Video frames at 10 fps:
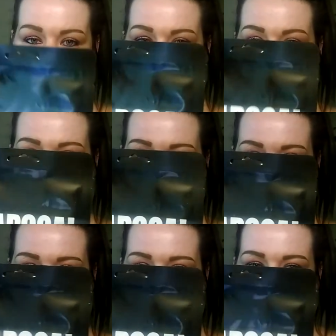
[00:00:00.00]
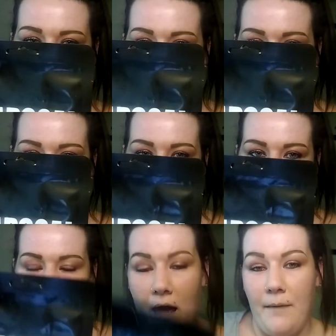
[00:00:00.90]
mask, which,
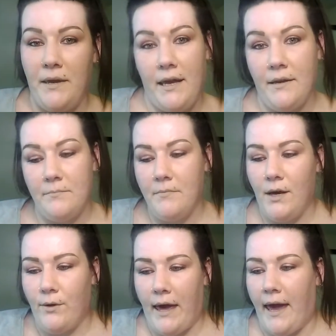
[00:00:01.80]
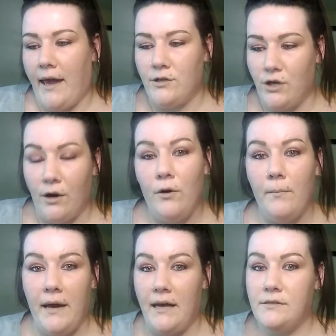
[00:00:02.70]
I mean, okay, a charcoal
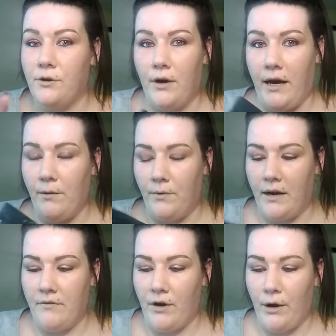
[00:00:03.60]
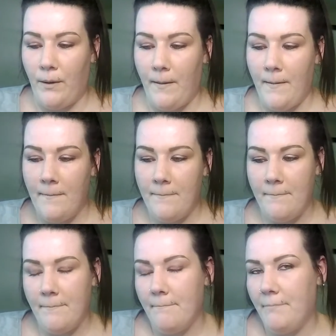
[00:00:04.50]
mask, great, whatever,
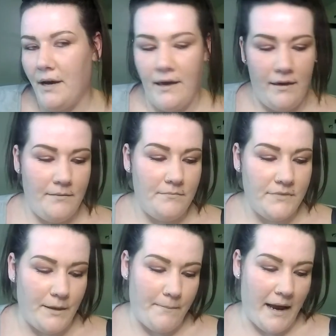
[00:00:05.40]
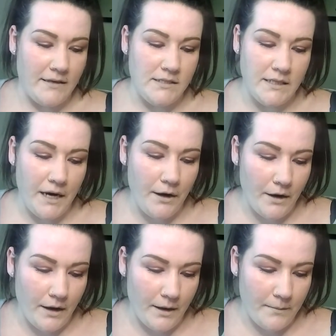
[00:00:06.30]
but the
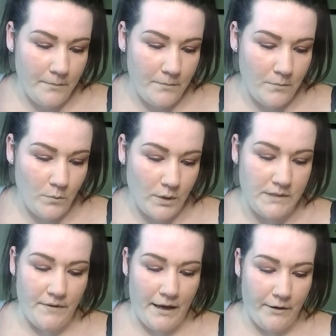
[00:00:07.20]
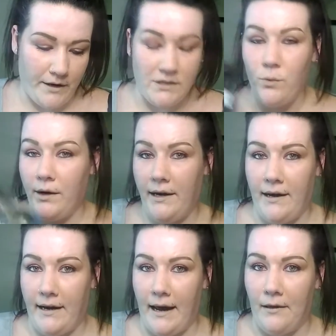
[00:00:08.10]
mascara was valued at
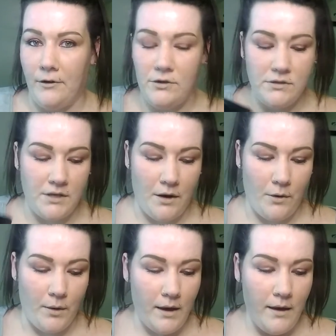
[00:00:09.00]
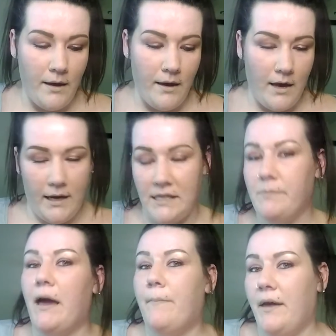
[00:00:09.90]
$29, so I guess
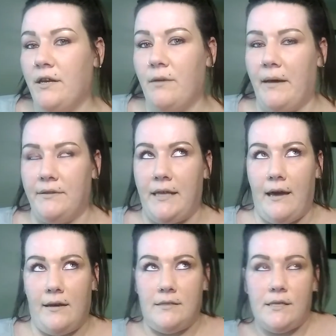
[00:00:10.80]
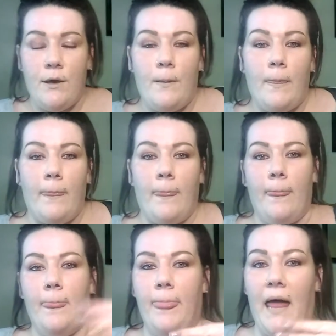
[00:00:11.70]
my opinion about that is,
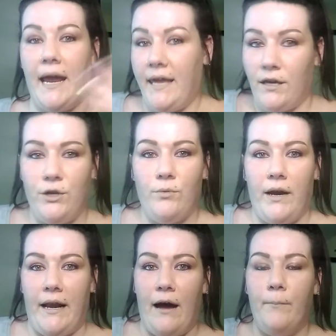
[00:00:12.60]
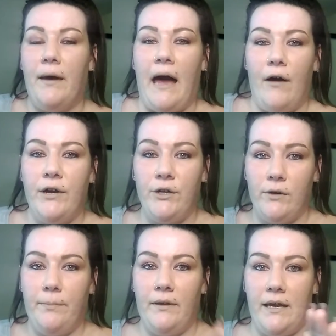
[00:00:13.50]
I get you ran out, but how can you
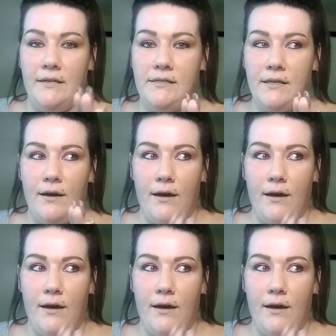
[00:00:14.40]
replace